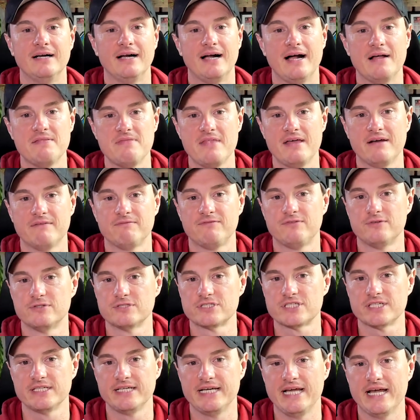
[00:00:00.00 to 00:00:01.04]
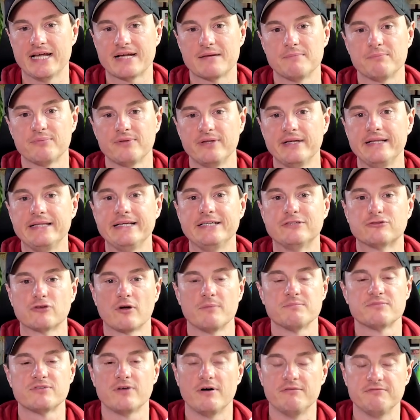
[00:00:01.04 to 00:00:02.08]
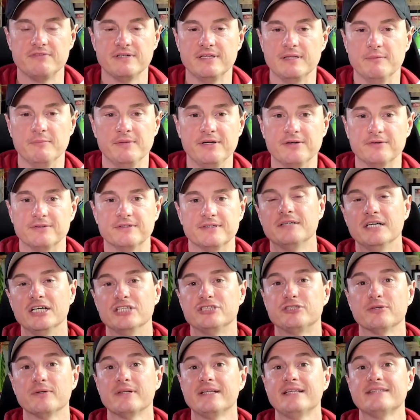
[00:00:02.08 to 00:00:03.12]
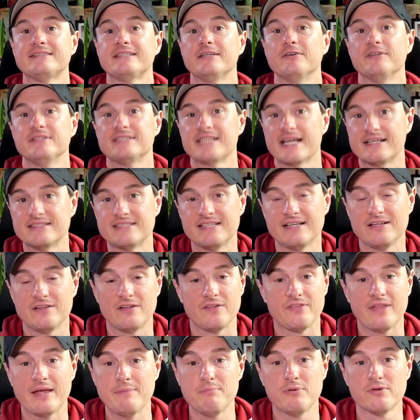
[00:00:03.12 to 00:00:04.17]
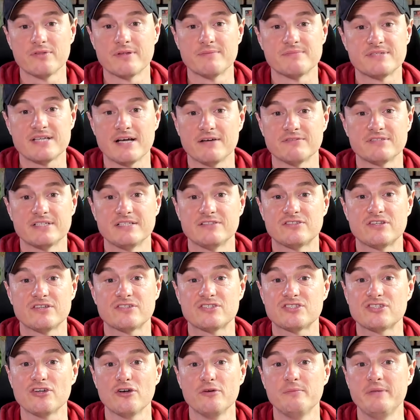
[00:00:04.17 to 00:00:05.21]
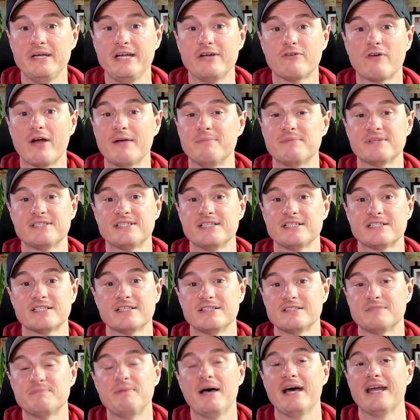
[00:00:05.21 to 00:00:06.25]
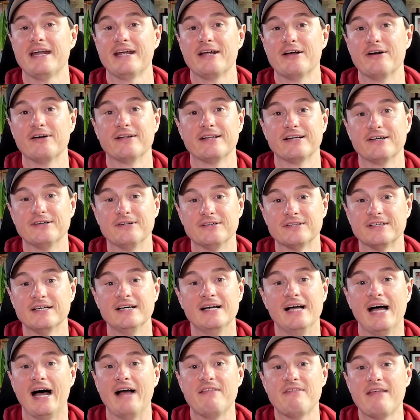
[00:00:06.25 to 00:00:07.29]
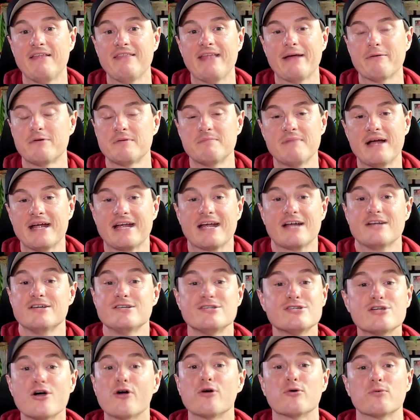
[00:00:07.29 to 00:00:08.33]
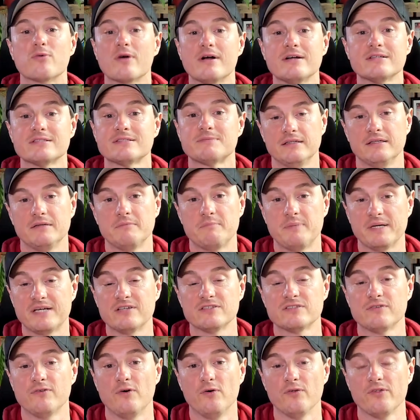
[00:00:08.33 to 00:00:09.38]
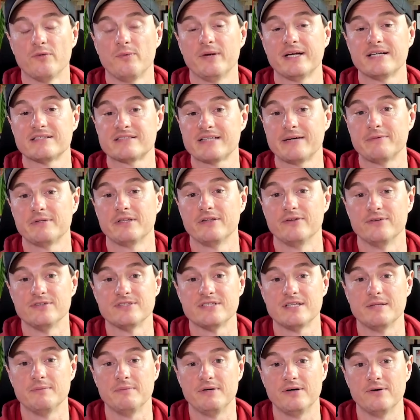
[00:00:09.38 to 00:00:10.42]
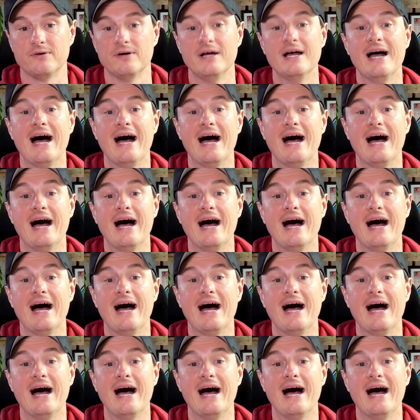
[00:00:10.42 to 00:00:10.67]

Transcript: And then unfortunately, it completely drops off in the middle. During the series against England, they put themselves into so many great positions batting early on, and then they would make no runs because of all the wickets they would lose in the middle.